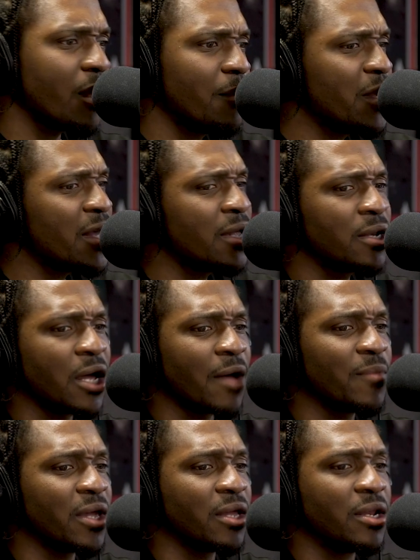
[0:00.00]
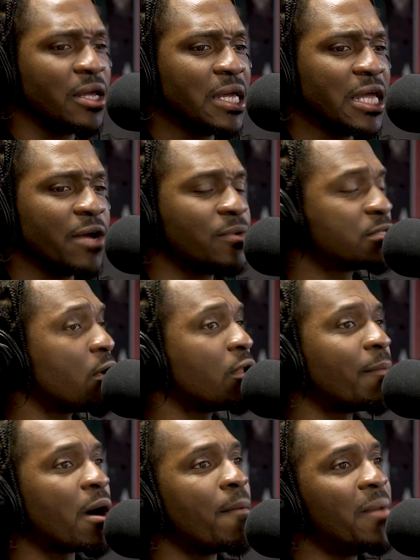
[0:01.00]
man, I mean, it was
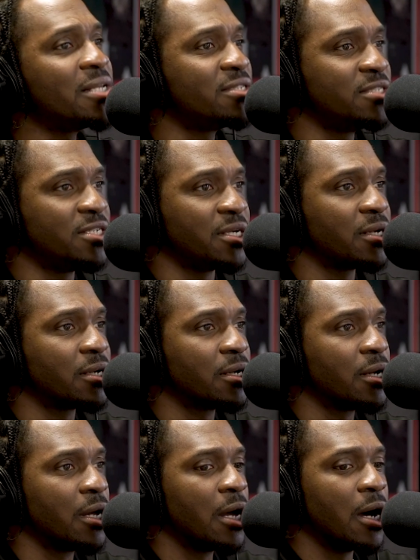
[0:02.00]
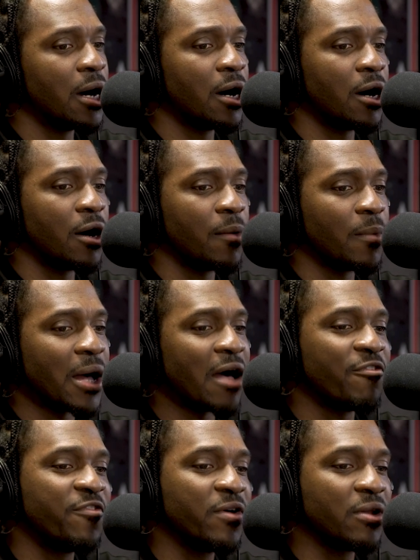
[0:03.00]
all about messaging. Mm-hmm. I
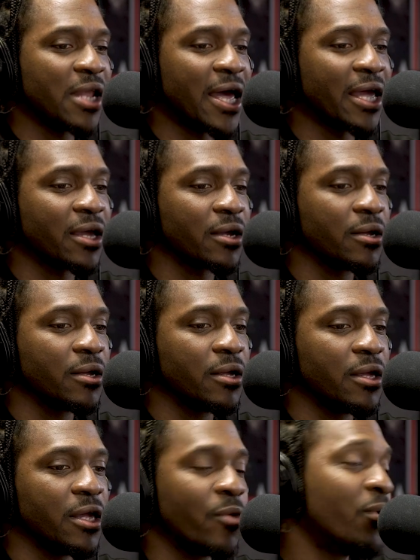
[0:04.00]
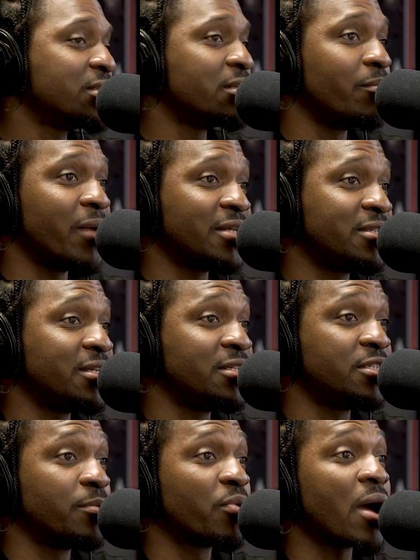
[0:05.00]
feel like it wasn't
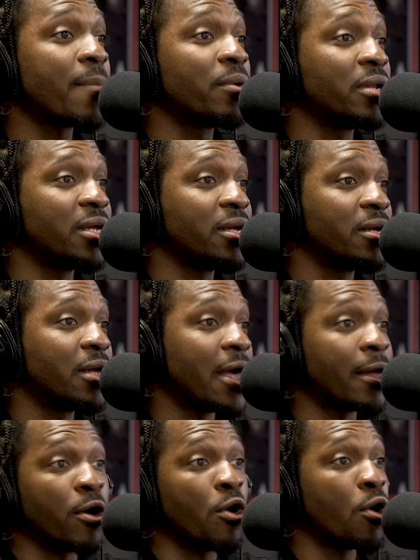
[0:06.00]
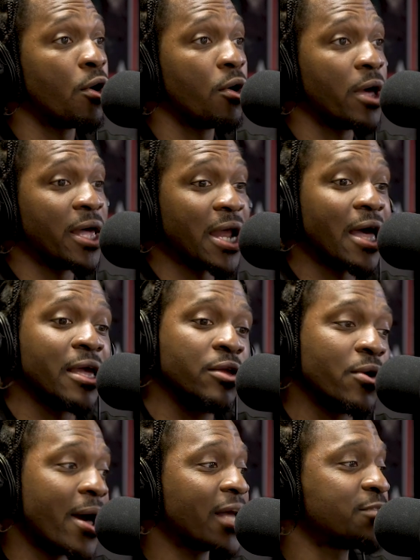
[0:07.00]
messaged properly at all. And
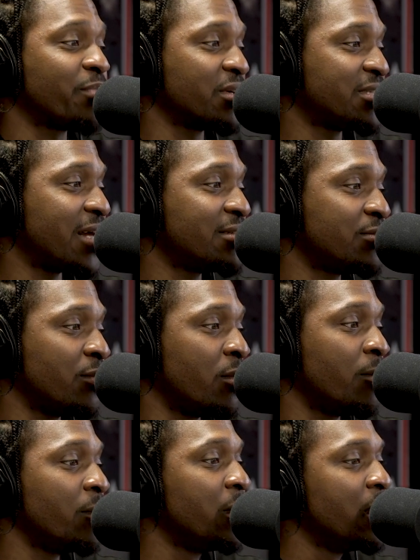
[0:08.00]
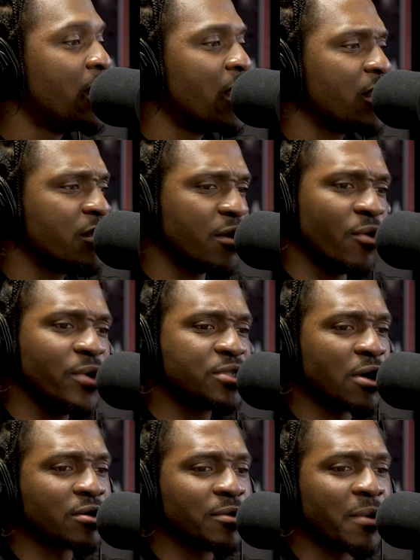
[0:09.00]
I expressed that to him. We
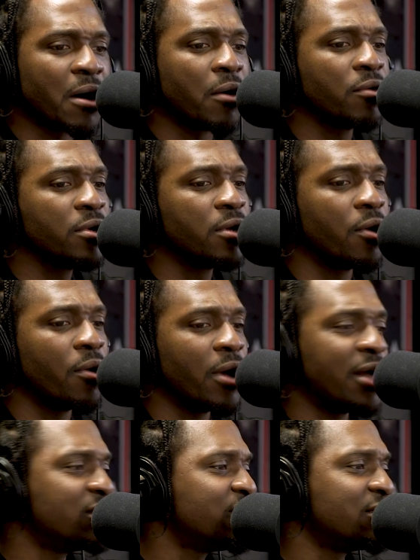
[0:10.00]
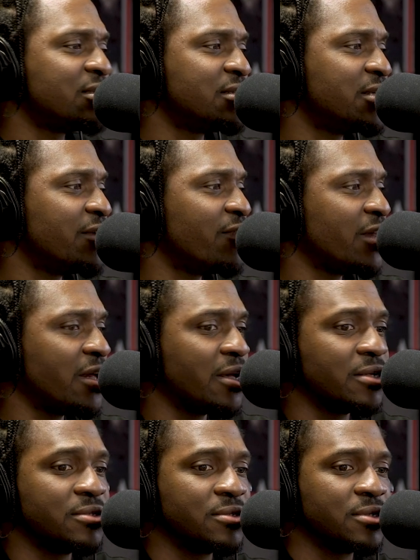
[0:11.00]
talked about,
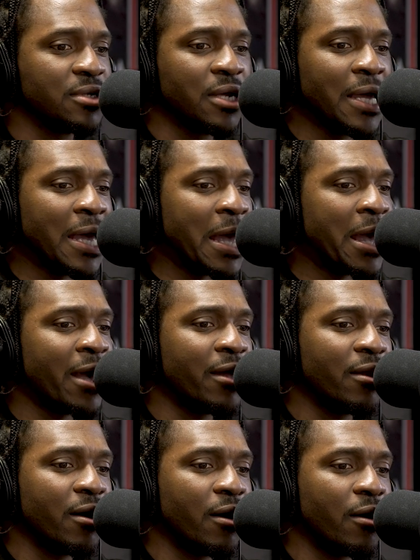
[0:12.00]
insensitivities and